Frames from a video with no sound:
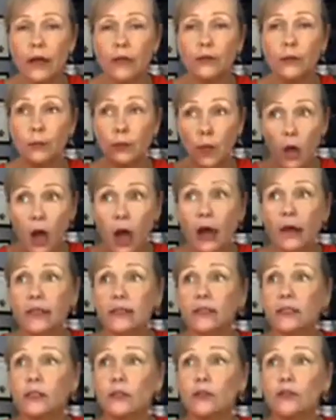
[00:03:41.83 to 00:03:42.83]
The blogs,
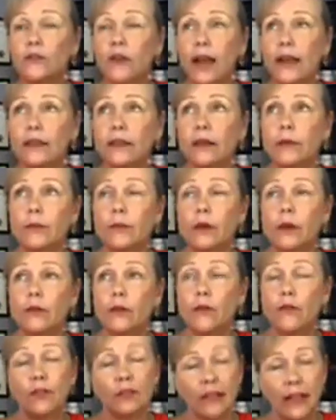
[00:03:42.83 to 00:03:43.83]
you'll find them
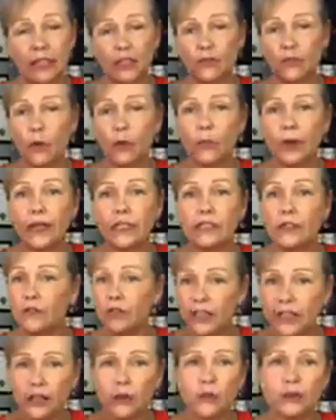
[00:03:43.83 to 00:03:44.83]
over the last 4 weeks. The
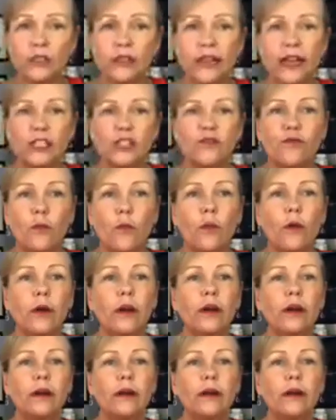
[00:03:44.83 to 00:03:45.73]
videos, the last 4.